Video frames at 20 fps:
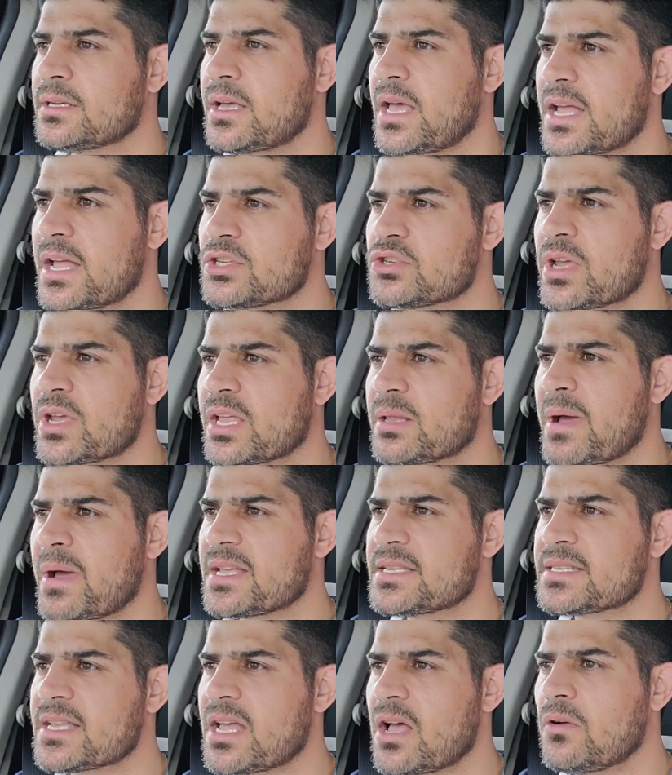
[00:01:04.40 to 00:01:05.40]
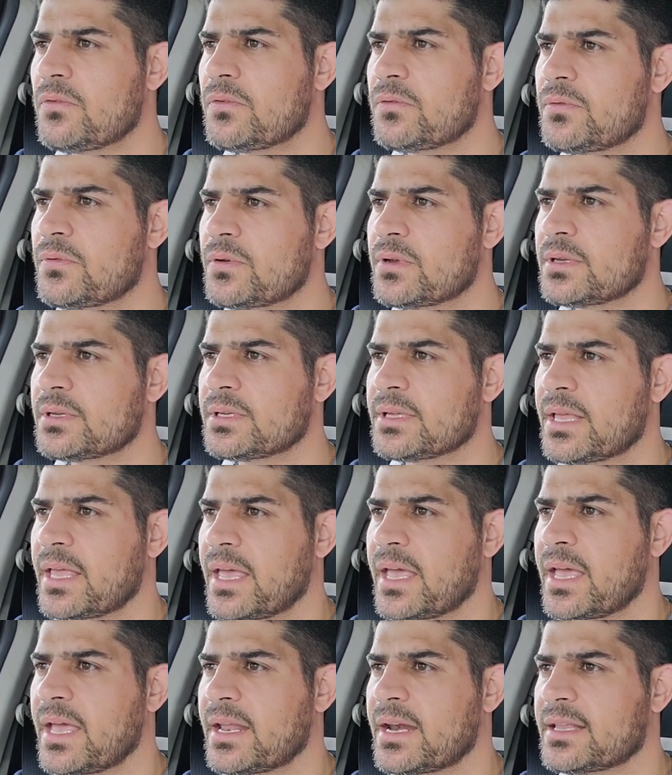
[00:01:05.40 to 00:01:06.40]
educate myself,
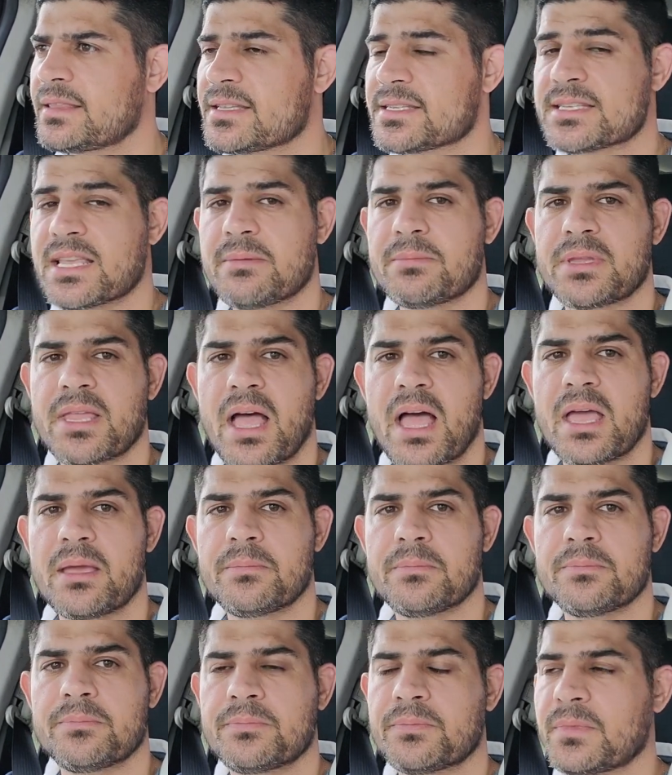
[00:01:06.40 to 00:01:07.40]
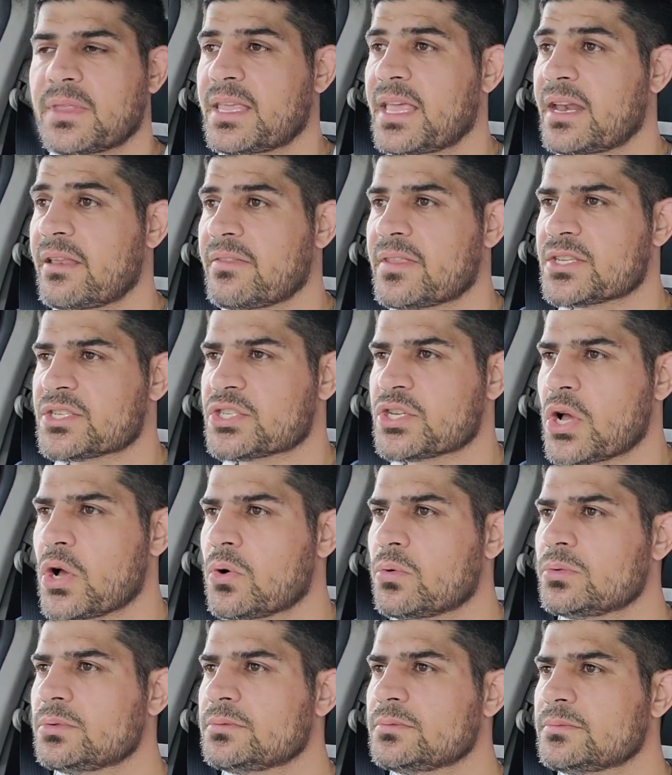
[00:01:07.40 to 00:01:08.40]
and at the same time get in the
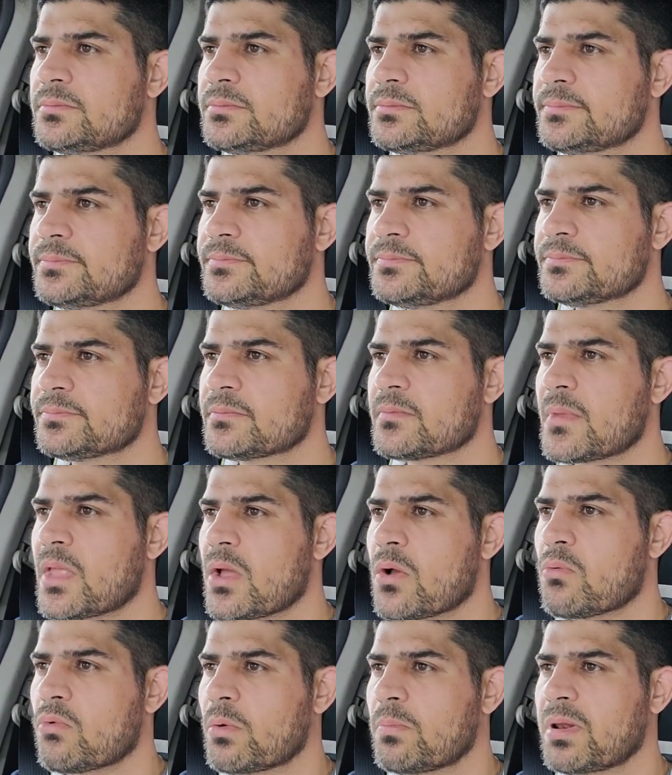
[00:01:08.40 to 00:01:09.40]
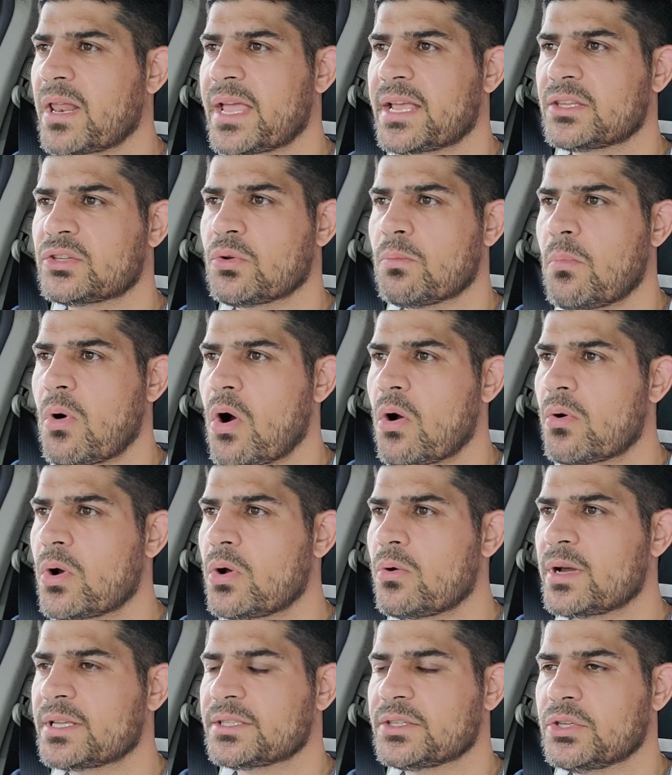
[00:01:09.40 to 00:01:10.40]
zone. We're playing
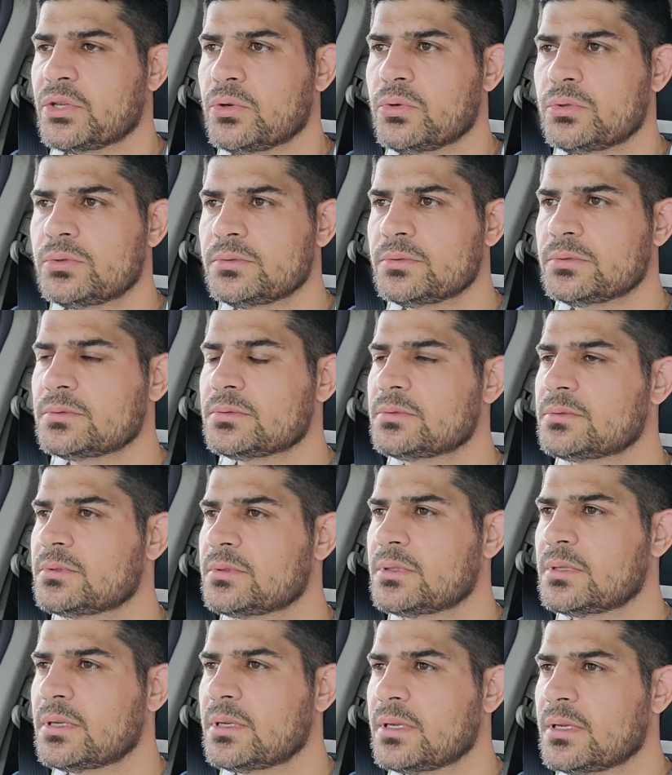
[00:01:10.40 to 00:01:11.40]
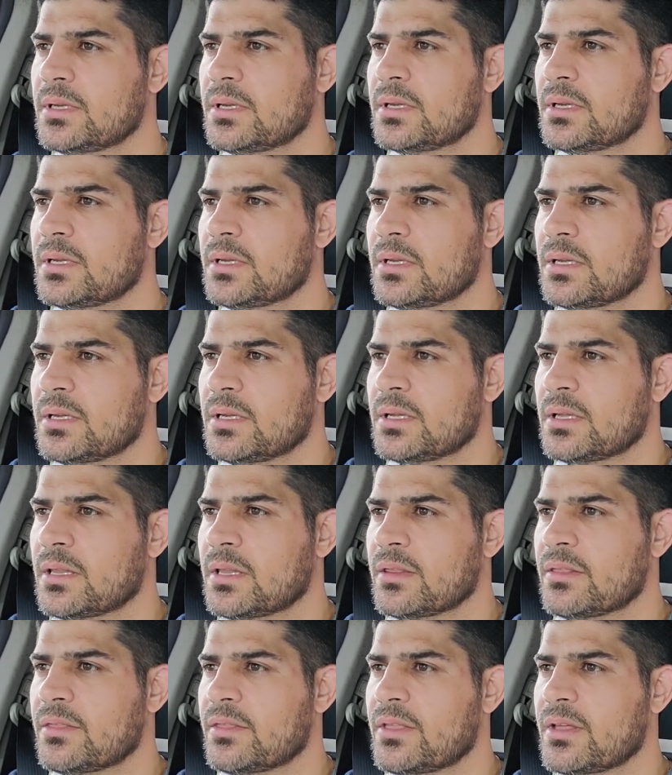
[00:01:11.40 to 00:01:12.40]
tomorrow at noon,
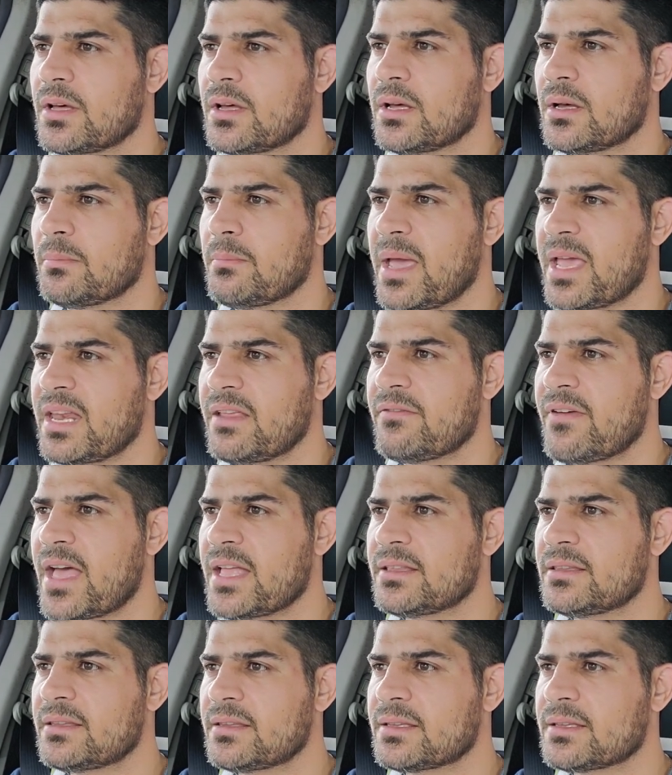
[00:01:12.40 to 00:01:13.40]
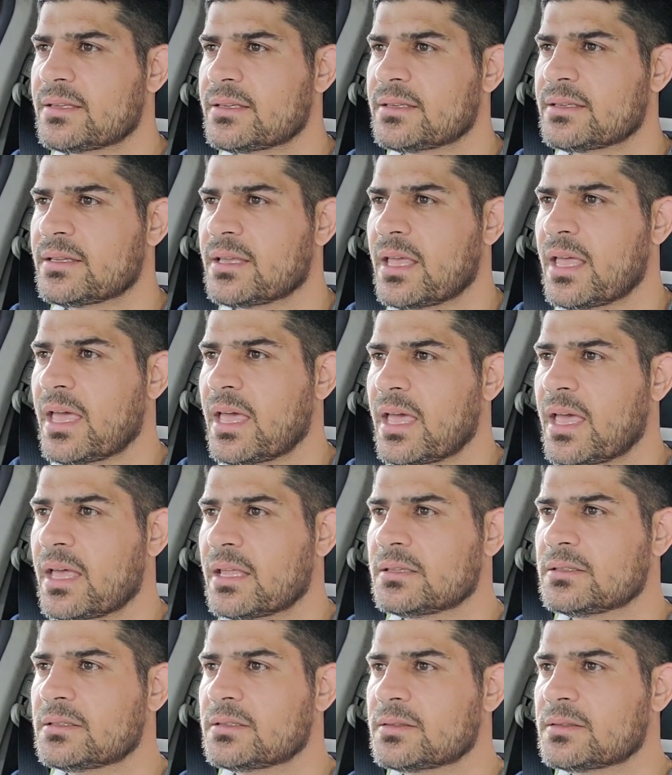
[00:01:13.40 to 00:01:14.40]
the main event,
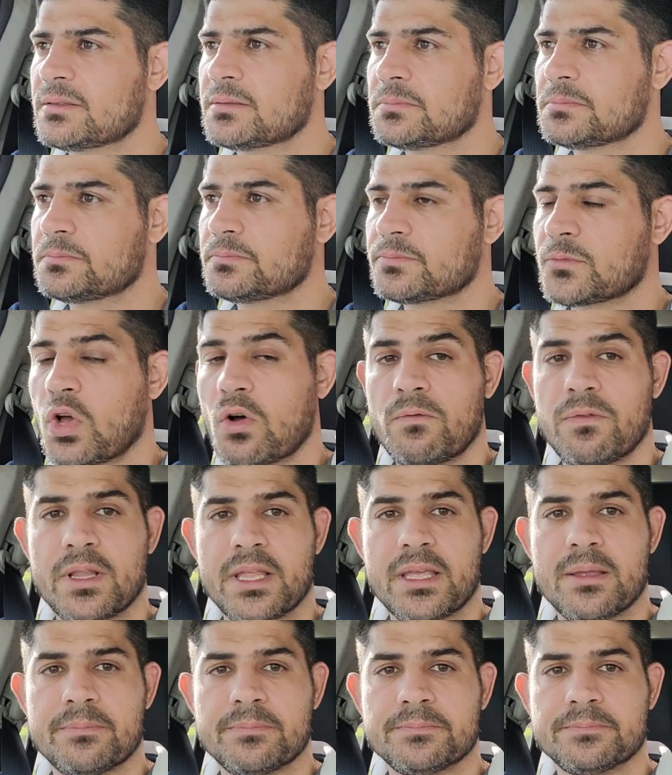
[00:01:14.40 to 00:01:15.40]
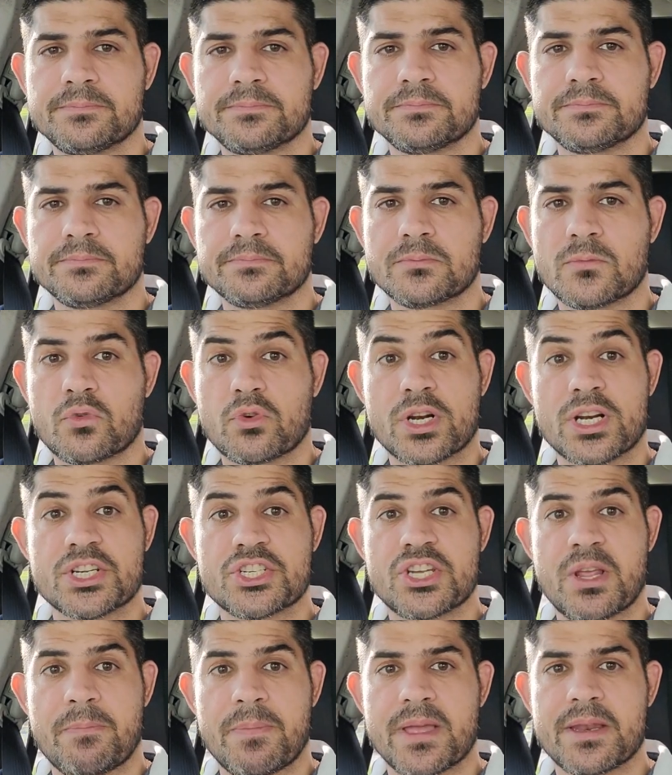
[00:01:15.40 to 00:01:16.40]
and hopefully we're gonna
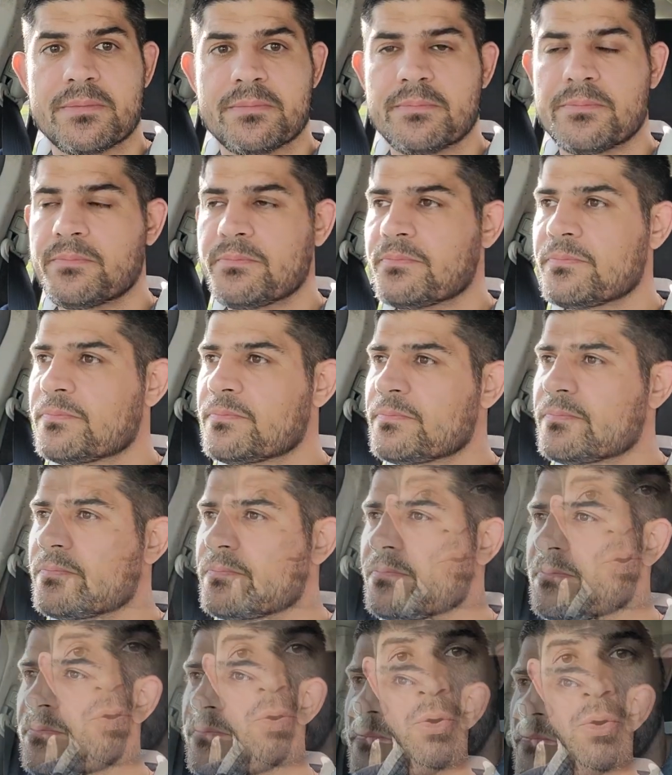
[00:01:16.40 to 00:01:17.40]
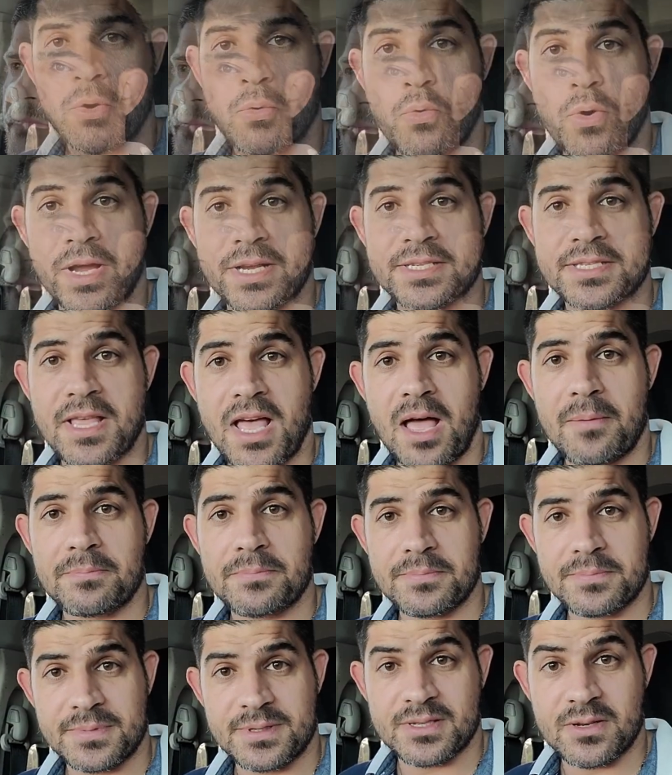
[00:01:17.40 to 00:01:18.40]
ship it. Quick stop
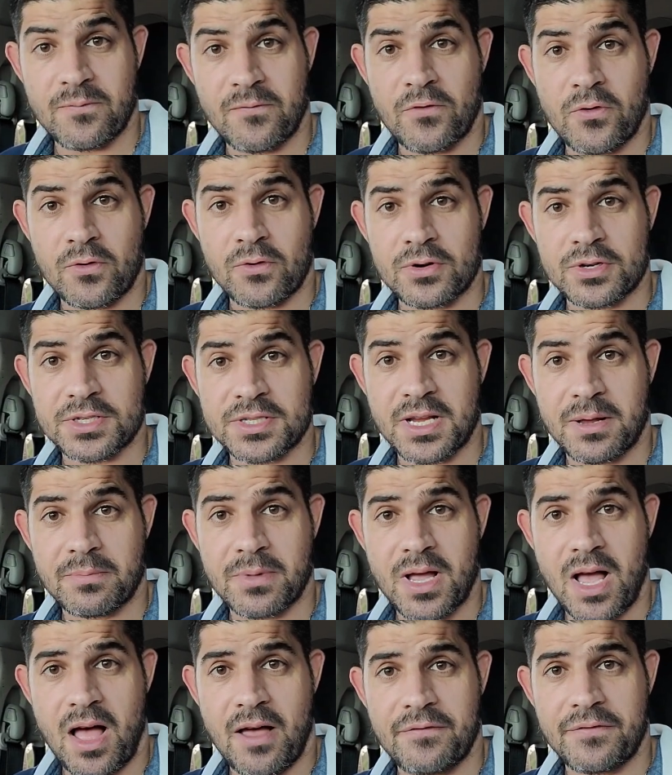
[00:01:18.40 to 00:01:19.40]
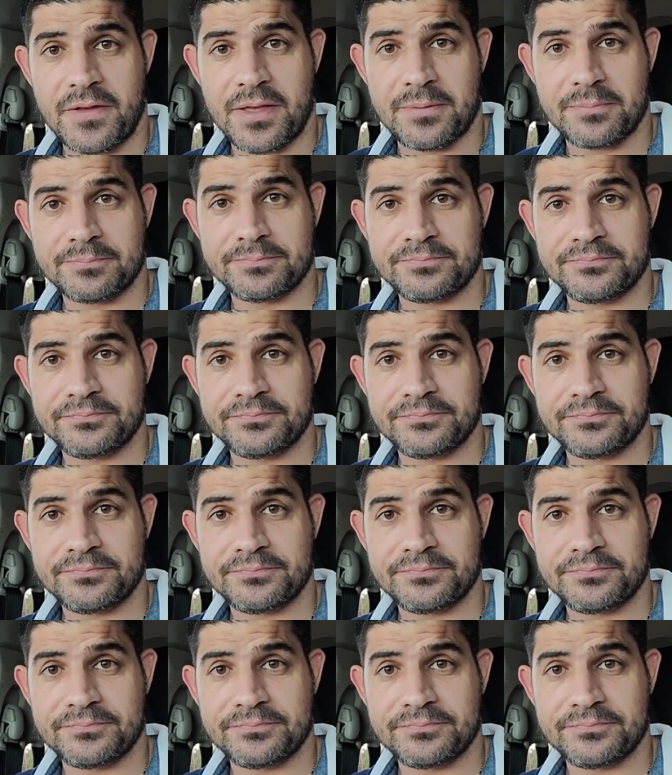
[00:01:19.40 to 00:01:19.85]
for some coffee.